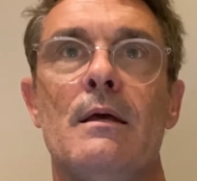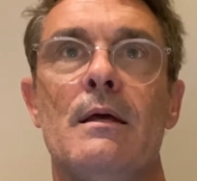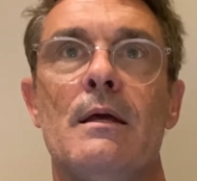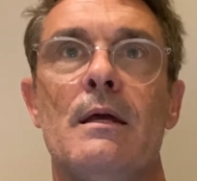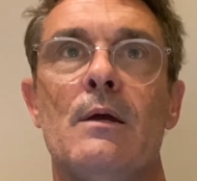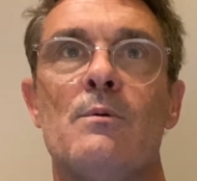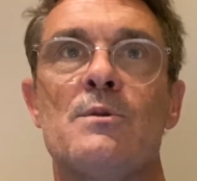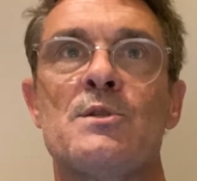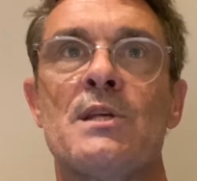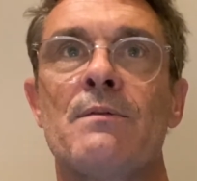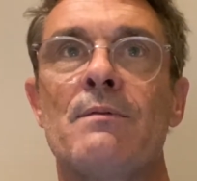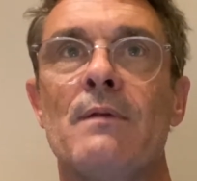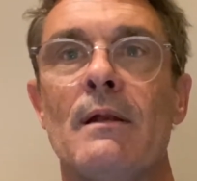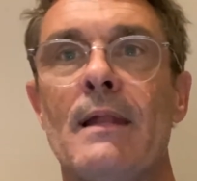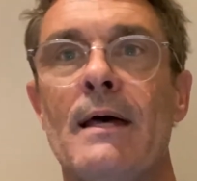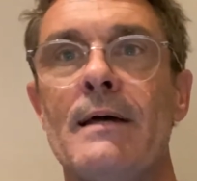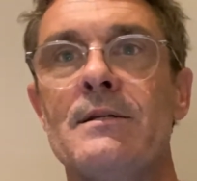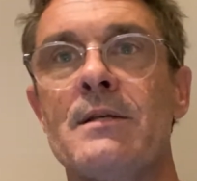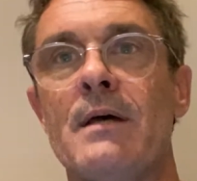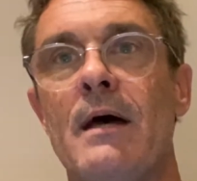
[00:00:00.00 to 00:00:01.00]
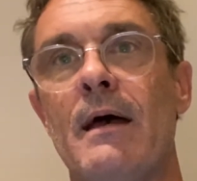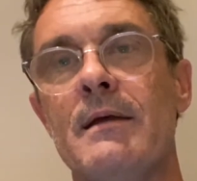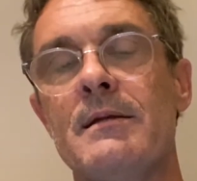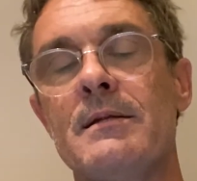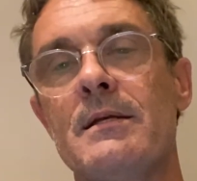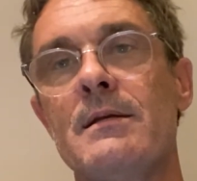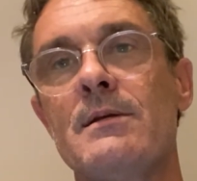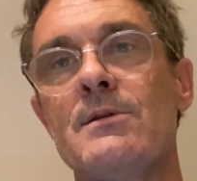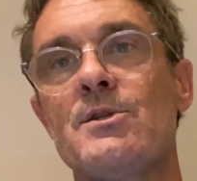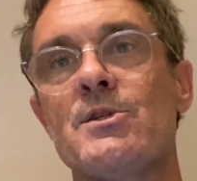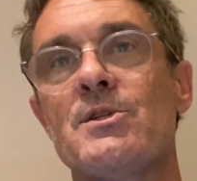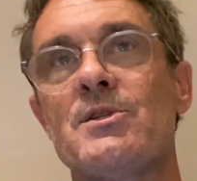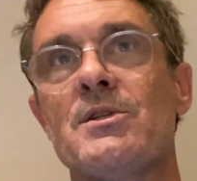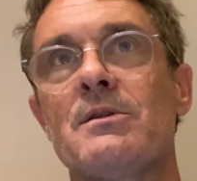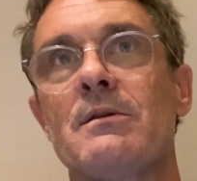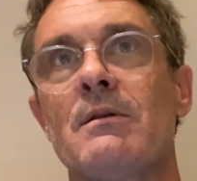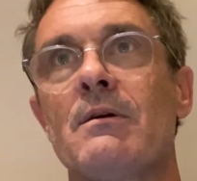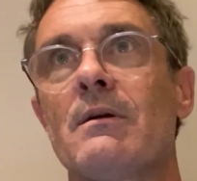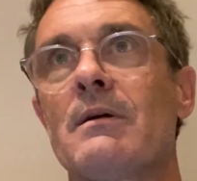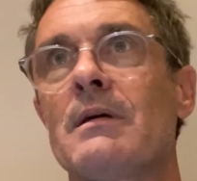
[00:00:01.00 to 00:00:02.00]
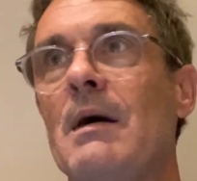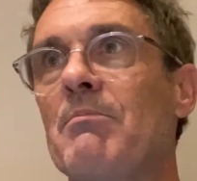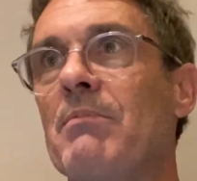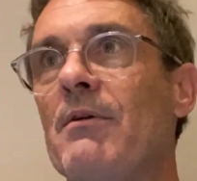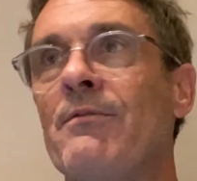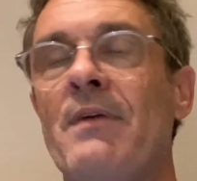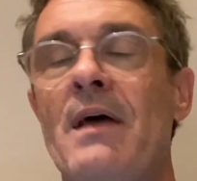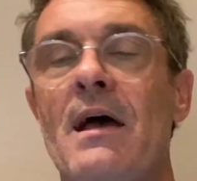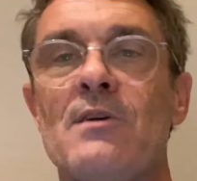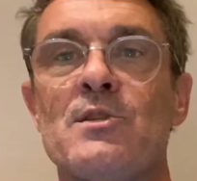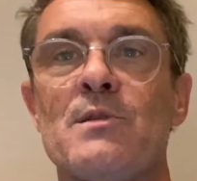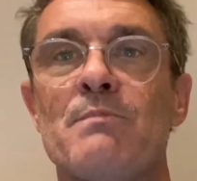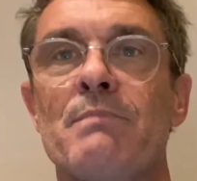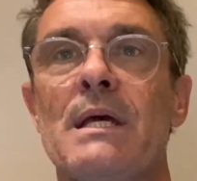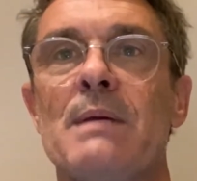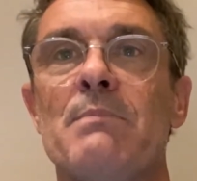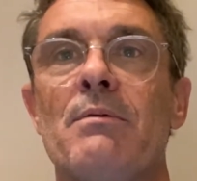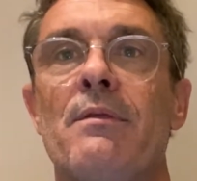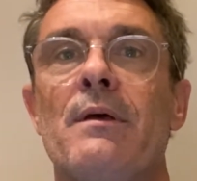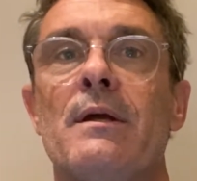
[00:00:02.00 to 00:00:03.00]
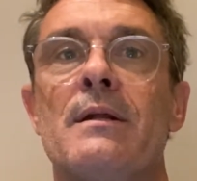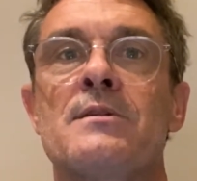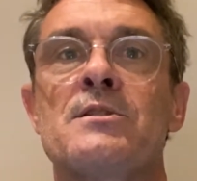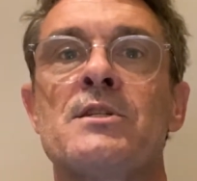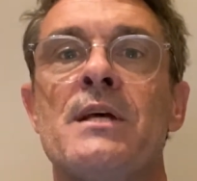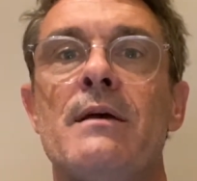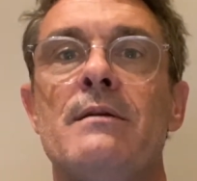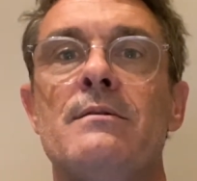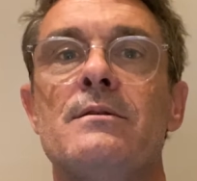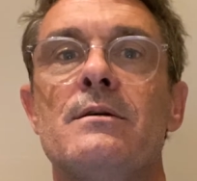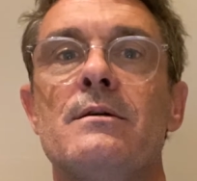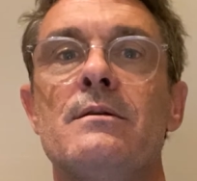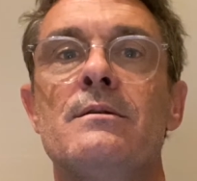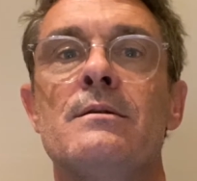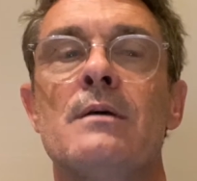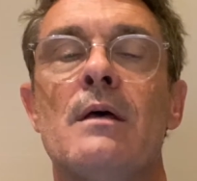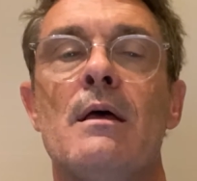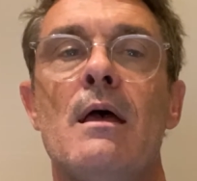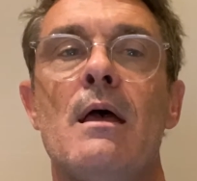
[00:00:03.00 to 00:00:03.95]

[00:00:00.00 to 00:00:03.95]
It was in the late 80s, there were a couple of thousand people that attended.